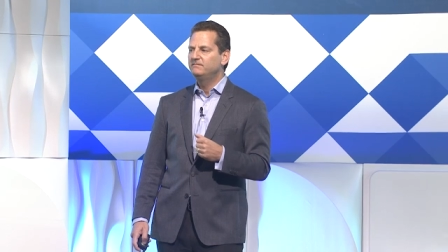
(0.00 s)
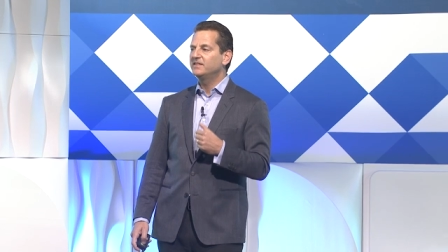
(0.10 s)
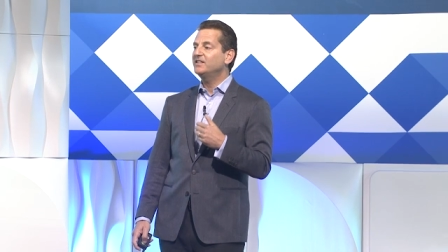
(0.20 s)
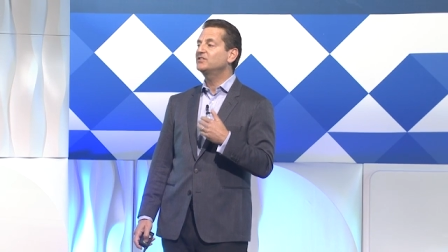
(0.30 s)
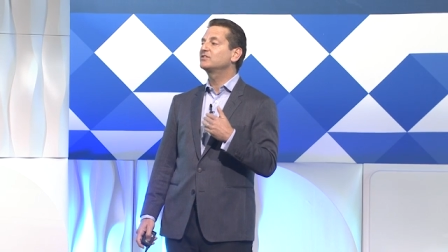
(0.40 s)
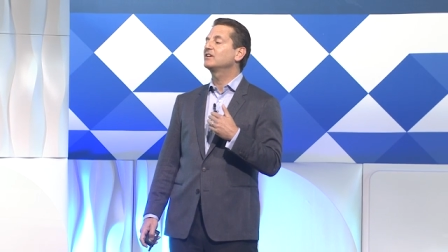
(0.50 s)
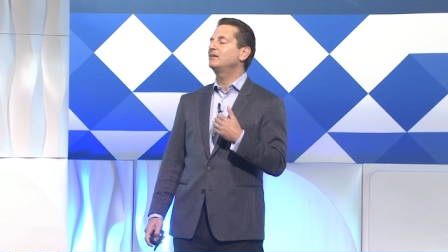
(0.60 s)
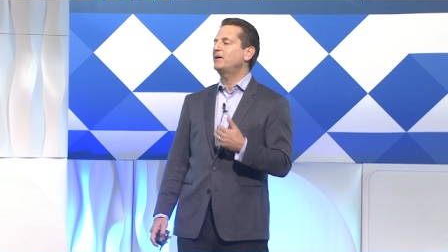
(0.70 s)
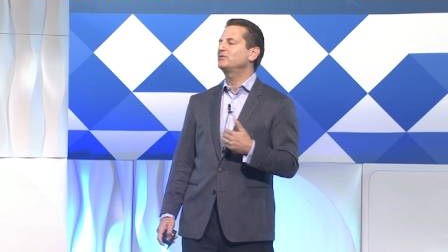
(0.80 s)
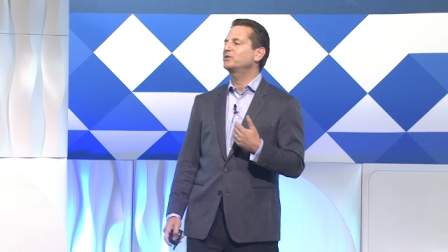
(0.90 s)
It's
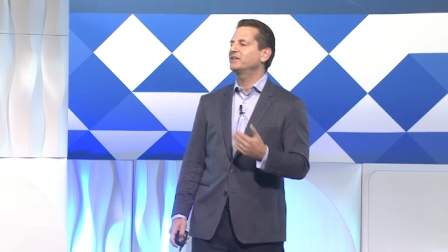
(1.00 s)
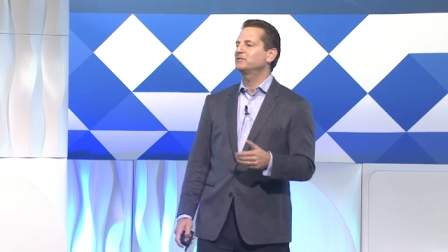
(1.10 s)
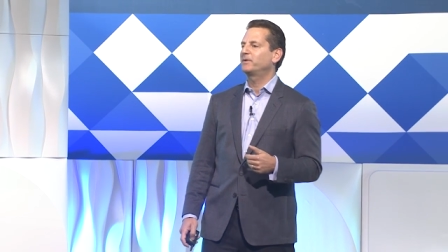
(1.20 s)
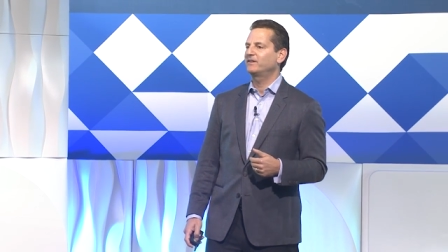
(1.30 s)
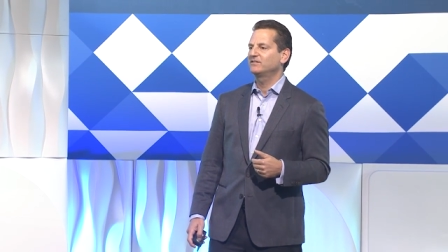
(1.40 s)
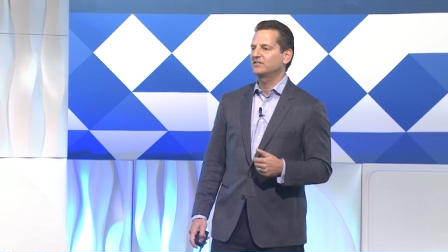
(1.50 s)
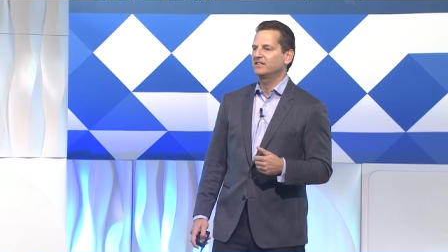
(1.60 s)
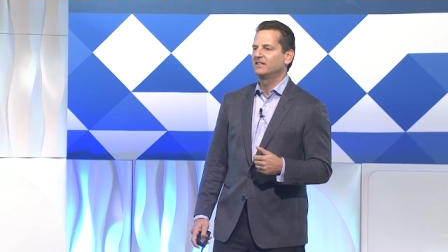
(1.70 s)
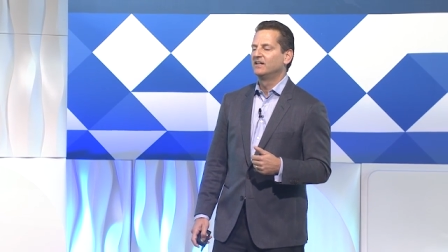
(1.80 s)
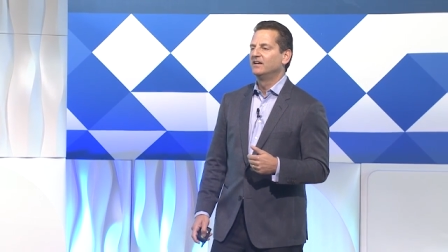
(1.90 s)
about transparency.
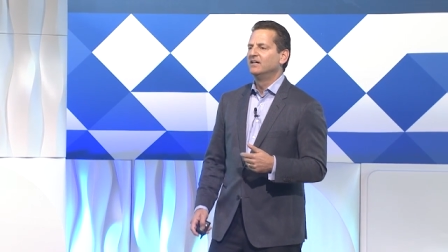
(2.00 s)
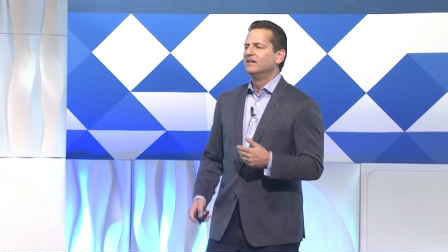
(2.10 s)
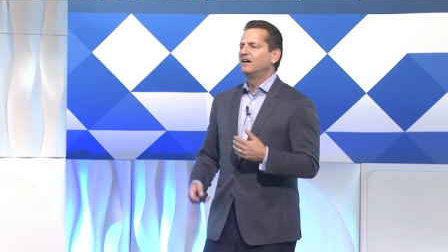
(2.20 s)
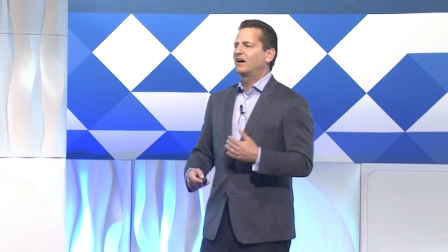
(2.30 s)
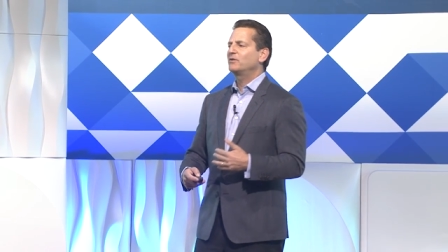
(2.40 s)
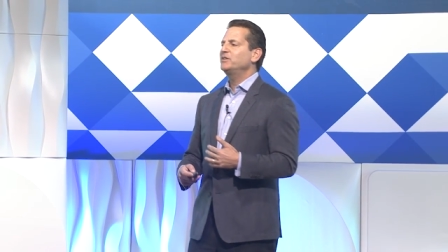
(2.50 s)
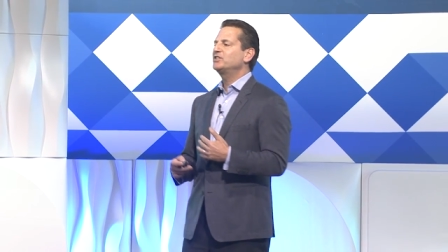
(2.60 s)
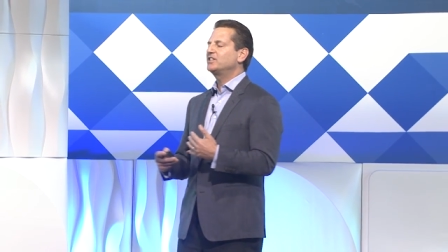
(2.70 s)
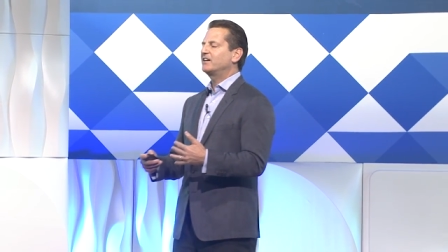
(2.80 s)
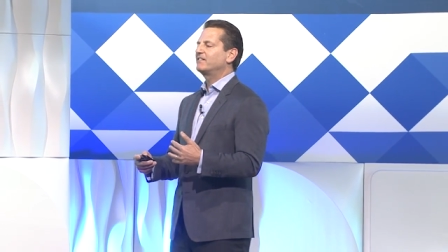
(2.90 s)
Are we
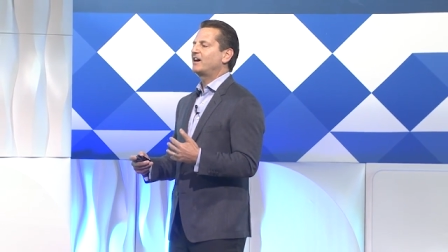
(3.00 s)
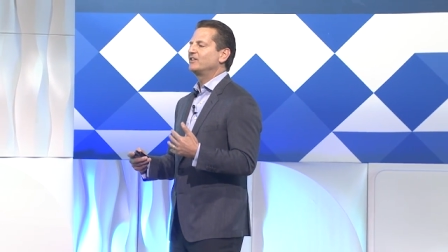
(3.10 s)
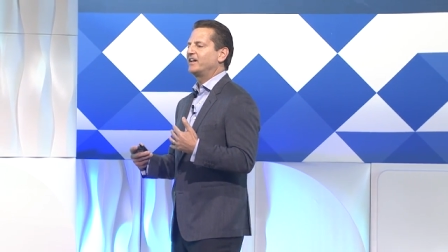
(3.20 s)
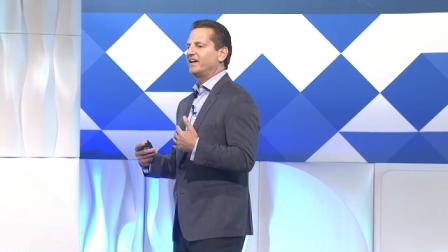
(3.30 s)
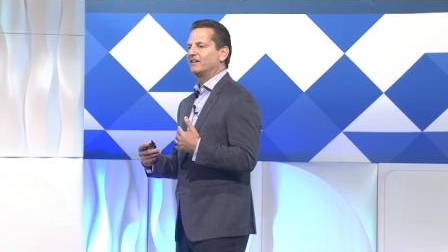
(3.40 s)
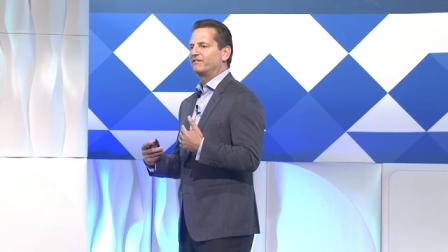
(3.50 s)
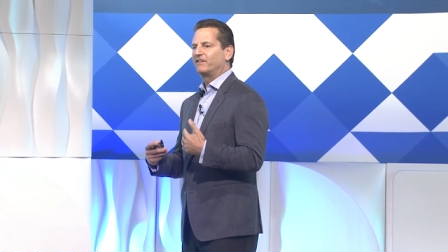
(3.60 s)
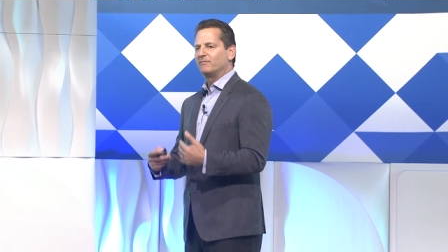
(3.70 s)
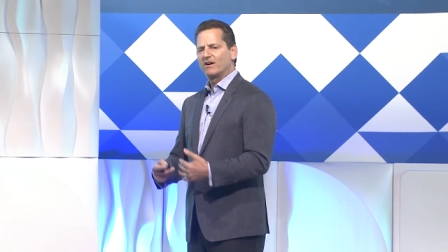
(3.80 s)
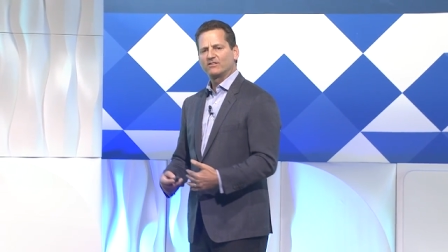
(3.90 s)
sharing our data
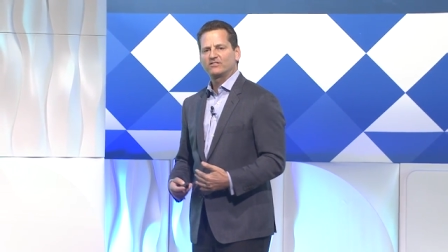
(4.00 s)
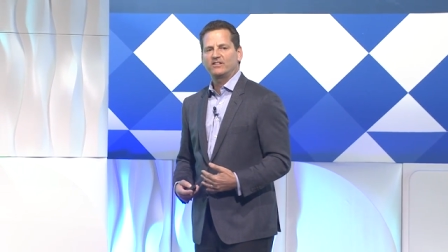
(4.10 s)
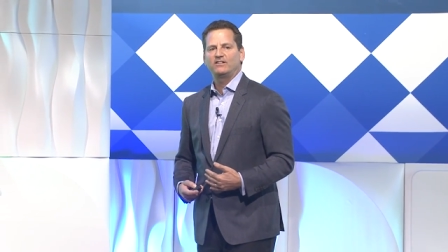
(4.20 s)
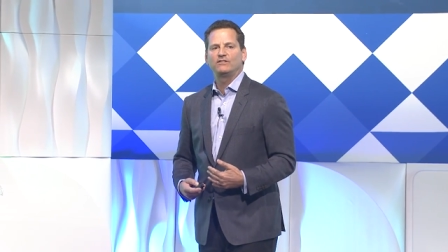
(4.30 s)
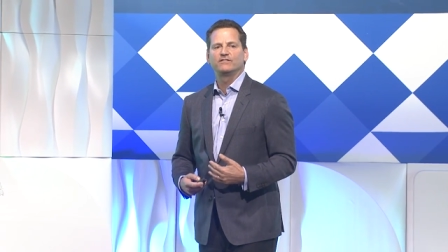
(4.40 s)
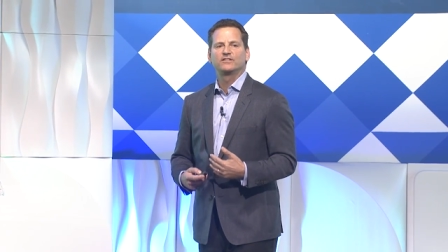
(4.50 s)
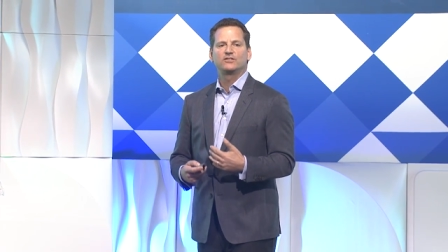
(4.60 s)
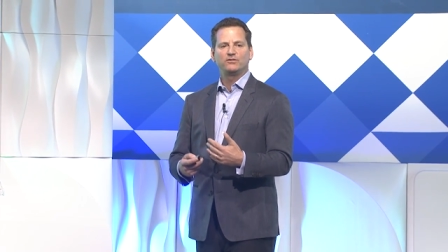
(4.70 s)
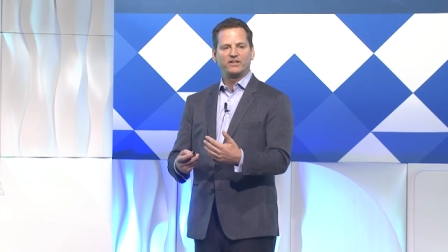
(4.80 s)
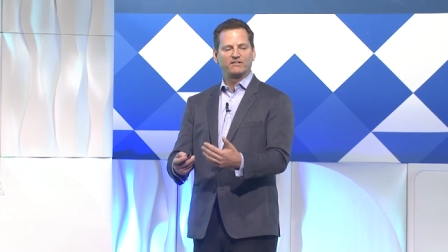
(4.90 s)
from ourselves
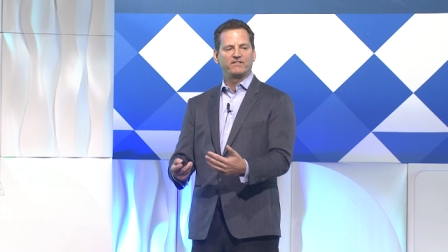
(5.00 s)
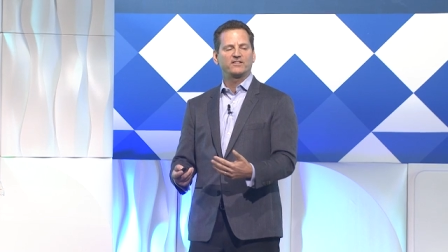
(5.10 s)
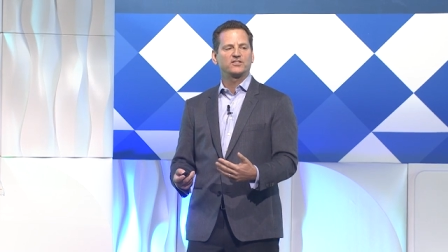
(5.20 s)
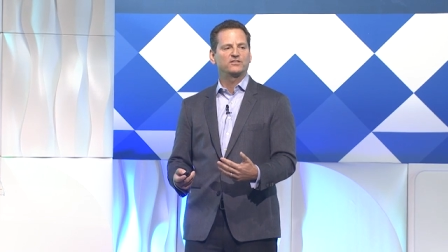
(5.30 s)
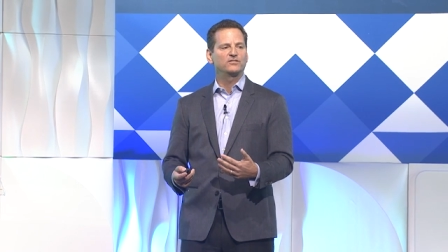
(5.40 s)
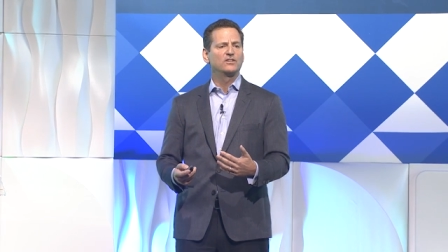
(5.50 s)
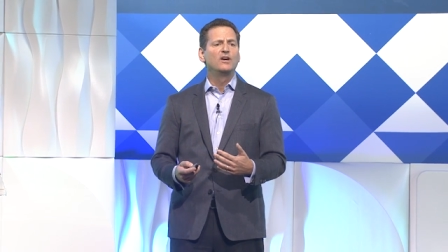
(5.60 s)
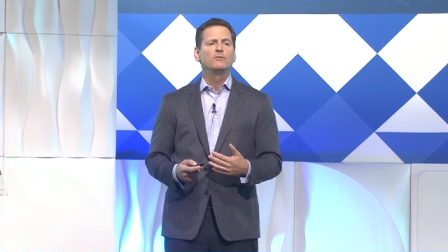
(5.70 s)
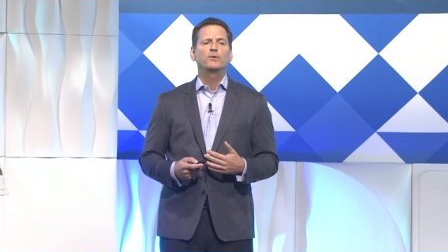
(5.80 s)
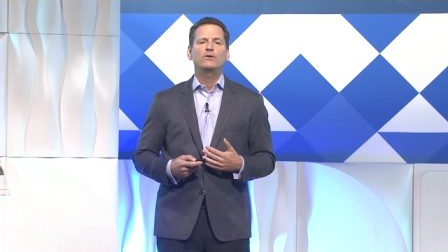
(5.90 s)
to the investors,
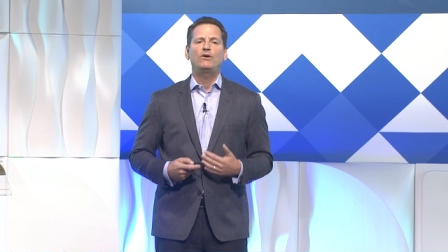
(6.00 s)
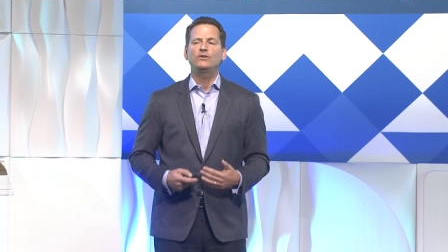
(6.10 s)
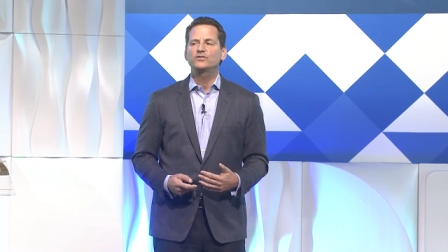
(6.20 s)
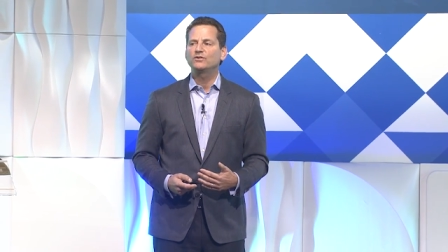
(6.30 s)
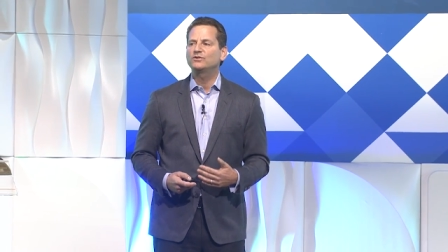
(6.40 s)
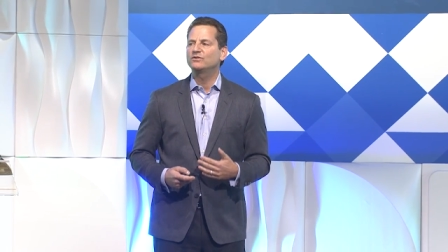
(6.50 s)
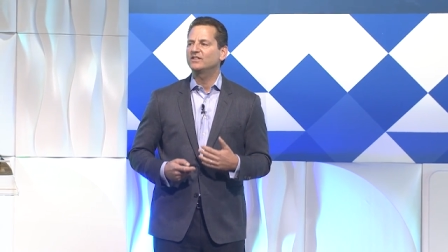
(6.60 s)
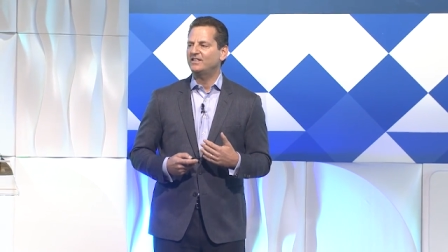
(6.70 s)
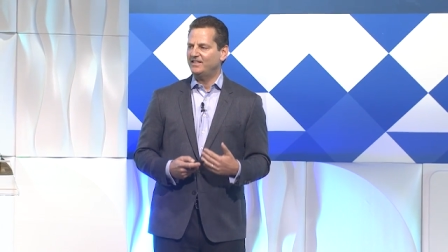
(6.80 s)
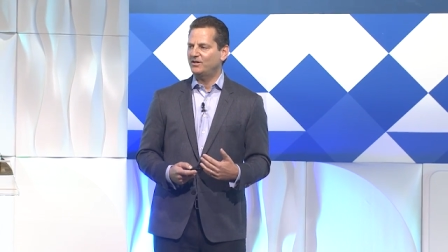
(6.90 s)
but also to the
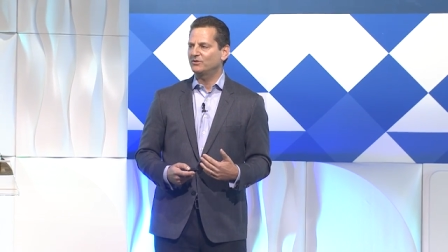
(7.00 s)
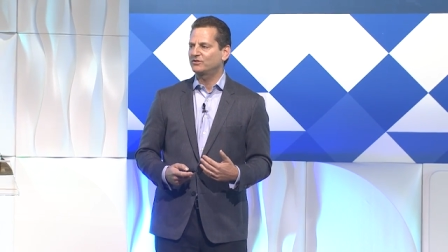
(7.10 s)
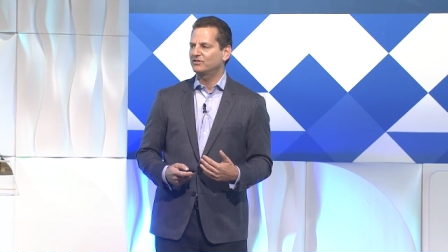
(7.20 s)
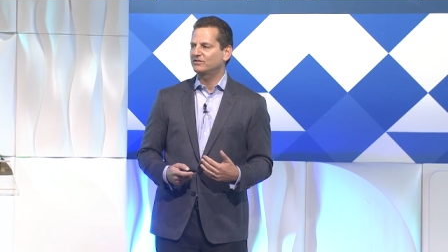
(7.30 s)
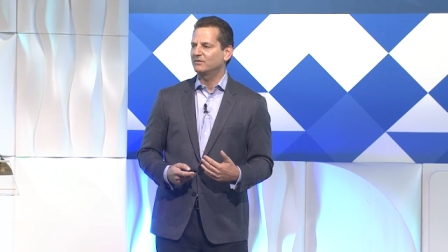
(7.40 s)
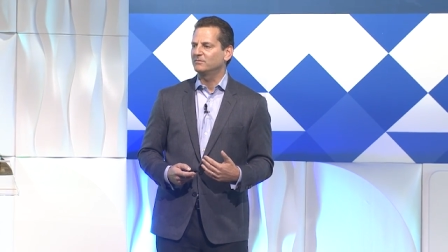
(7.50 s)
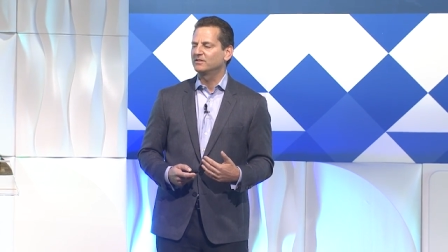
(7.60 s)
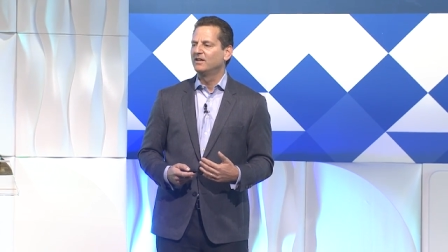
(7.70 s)
ecosystems?